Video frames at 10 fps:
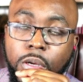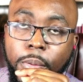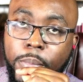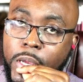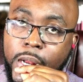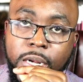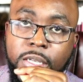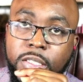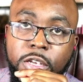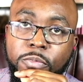Be not
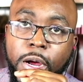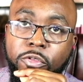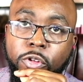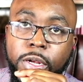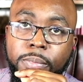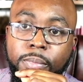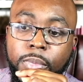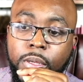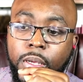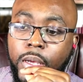deceived, my friend.
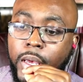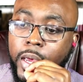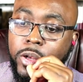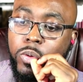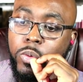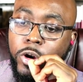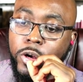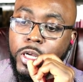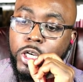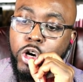And the
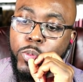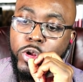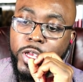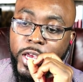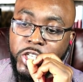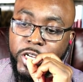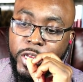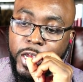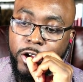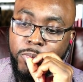word communication
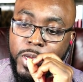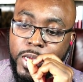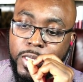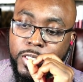here means